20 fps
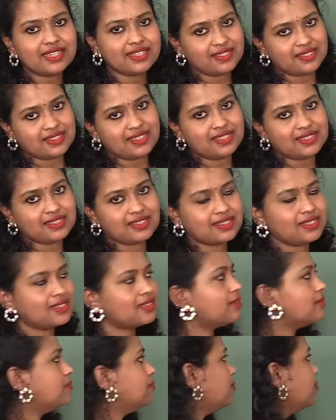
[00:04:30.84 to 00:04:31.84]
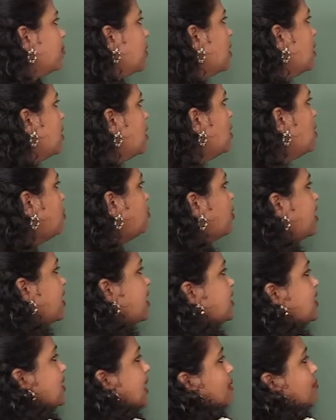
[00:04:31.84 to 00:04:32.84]
disease. For
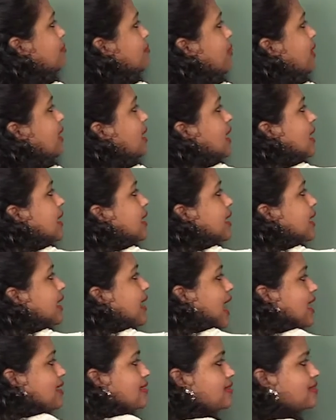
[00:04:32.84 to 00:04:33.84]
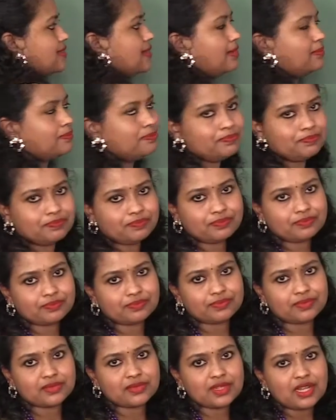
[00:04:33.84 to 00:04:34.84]
example, cancer.
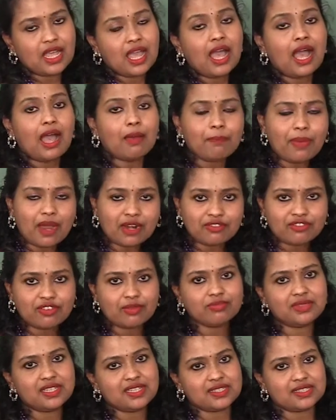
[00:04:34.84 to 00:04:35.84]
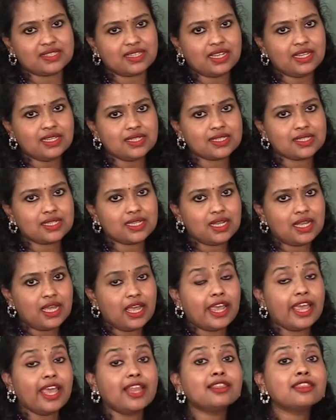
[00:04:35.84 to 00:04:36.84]
Apart from these things,
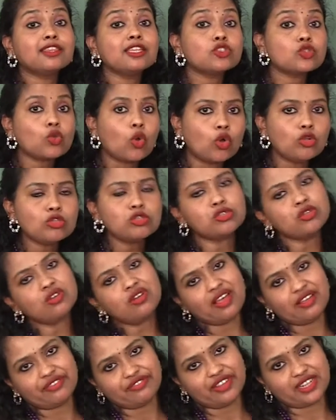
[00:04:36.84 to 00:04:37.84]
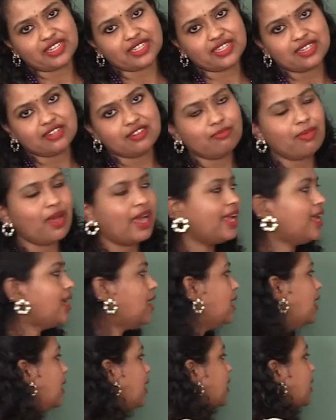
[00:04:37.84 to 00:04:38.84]
health is also affected by
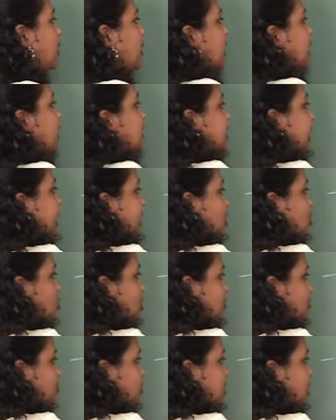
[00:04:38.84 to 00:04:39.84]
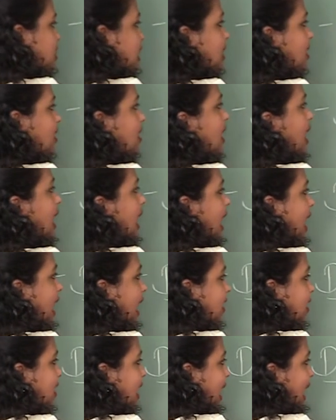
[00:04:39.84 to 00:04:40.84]
intakes of drug
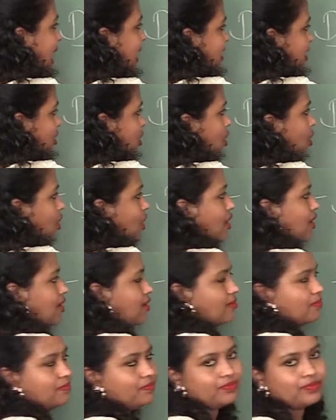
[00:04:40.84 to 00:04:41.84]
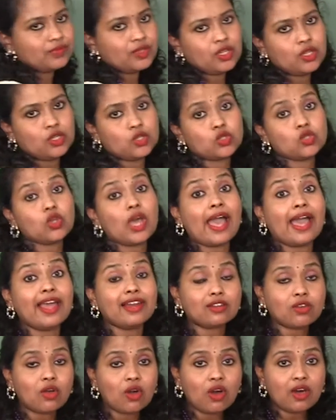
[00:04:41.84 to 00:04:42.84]
and alcohol. So
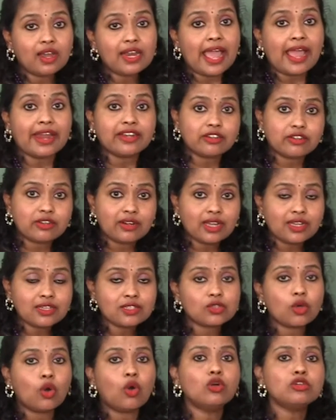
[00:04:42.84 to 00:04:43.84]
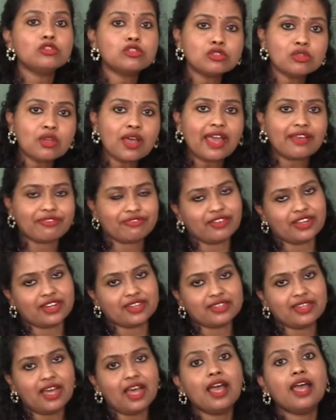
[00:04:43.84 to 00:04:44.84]
alcohol and drugs also
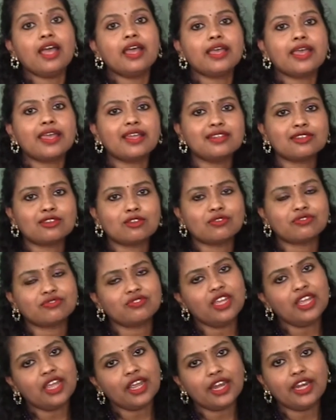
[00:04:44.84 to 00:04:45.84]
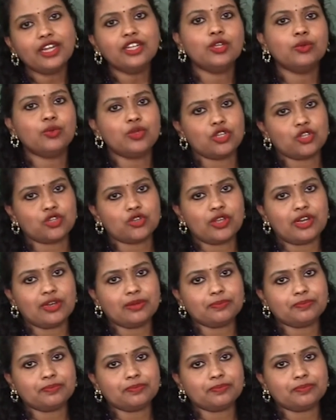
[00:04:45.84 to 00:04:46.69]
affect the health of the individual.